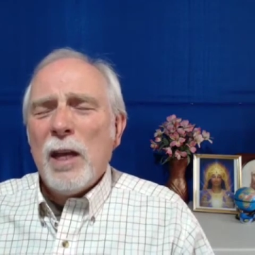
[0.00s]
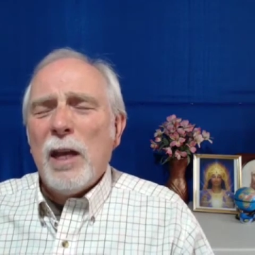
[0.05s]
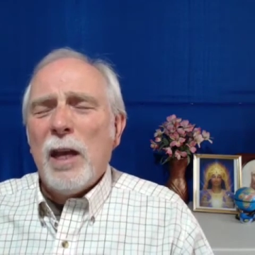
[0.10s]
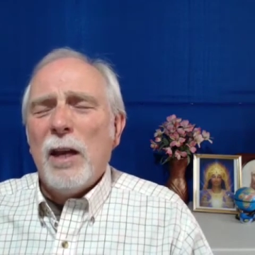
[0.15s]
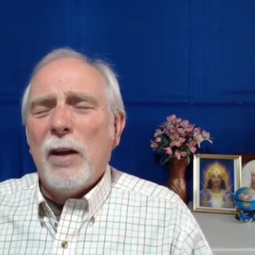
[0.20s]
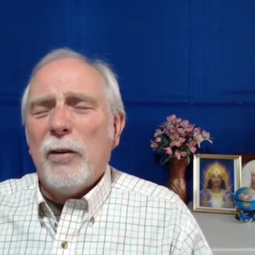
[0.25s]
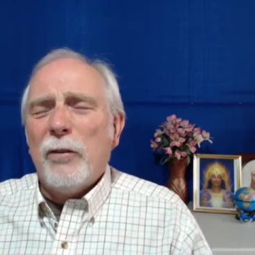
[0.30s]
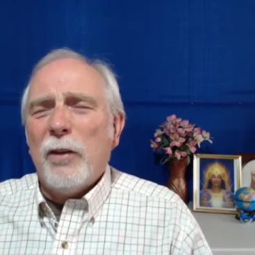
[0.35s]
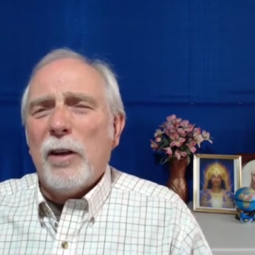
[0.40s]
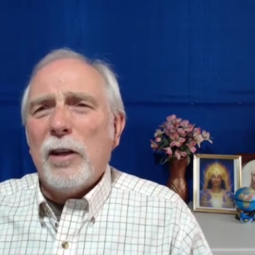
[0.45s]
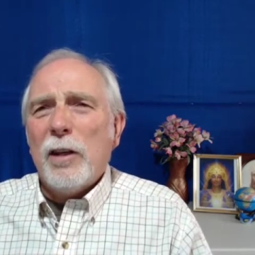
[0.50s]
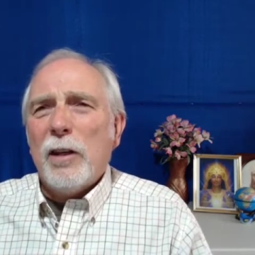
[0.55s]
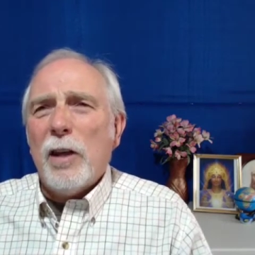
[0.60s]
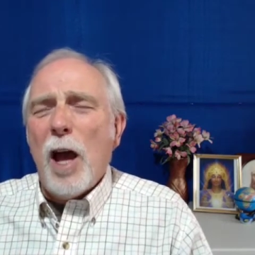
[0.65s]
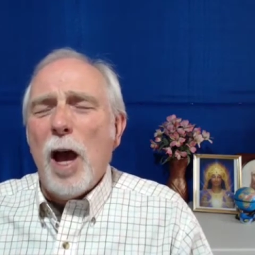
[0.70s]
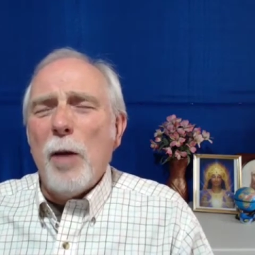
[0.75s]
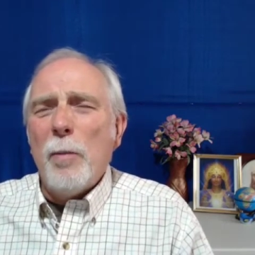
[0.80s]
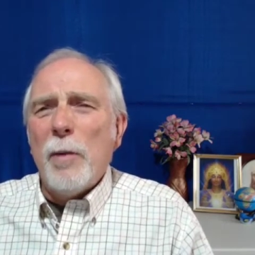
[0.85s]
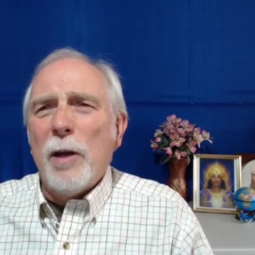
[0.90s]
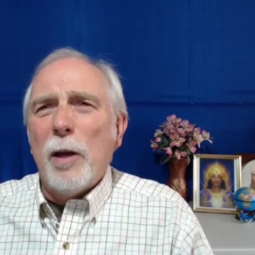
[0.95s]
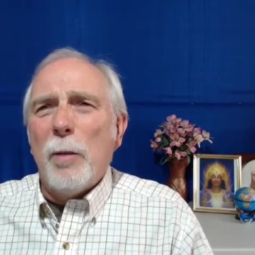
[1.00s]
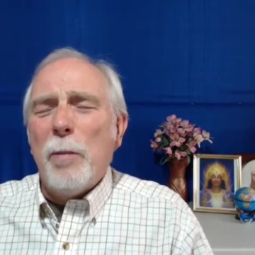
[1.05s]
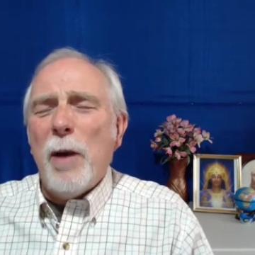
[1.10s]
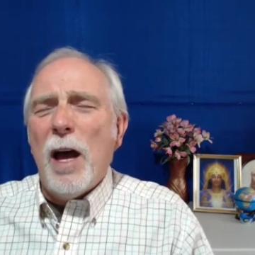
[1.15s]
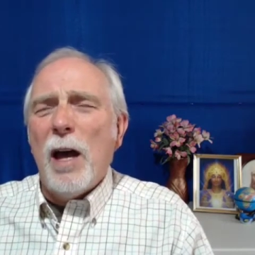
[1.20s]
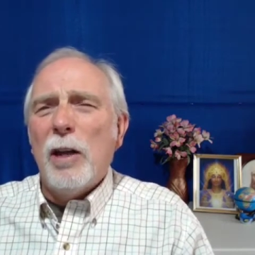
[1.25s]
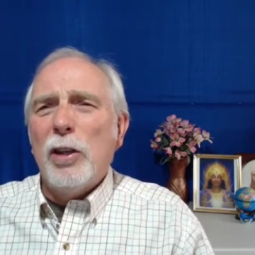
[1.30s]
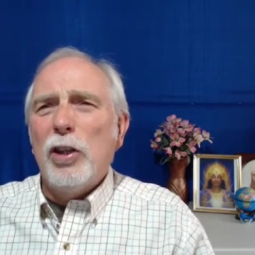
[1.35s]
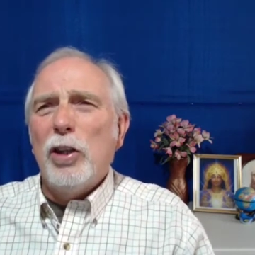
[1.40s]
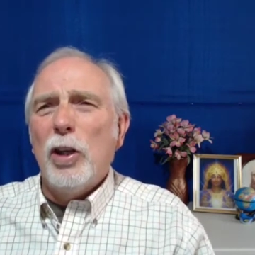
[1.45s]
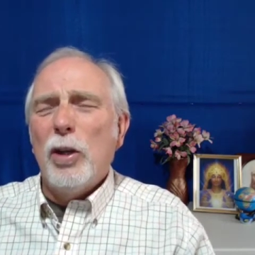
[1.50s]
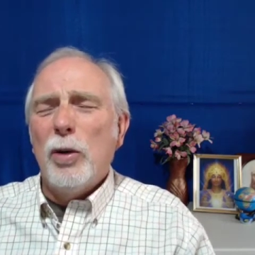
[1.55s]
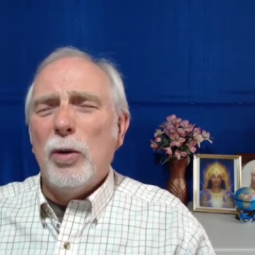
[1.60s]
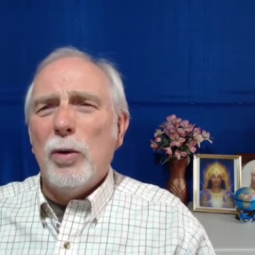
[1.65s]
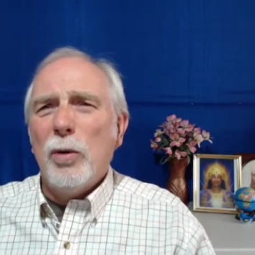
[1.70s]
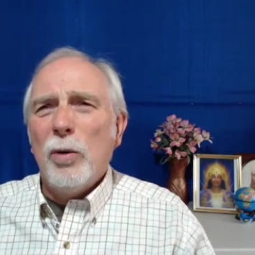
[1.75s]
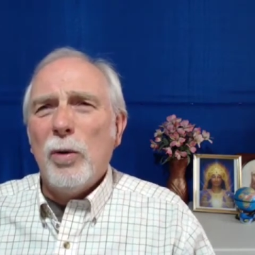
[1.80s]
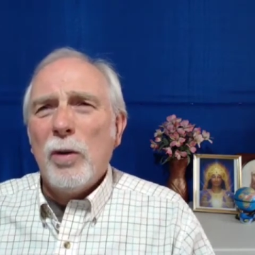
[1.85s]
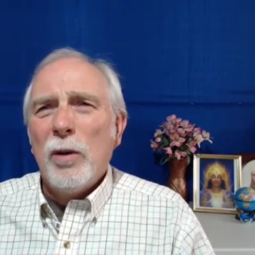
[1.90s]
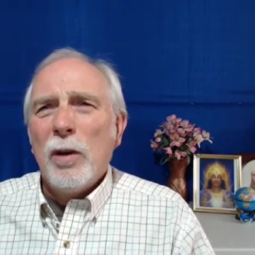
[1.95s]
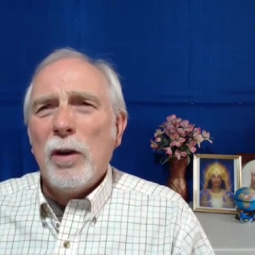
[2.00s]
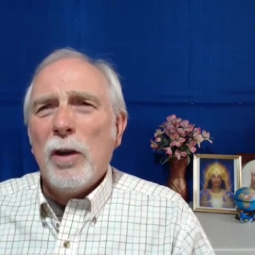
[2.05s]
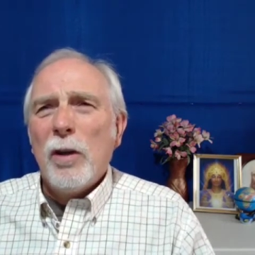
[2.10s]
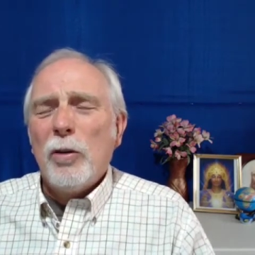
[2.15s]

it is incumbent upon you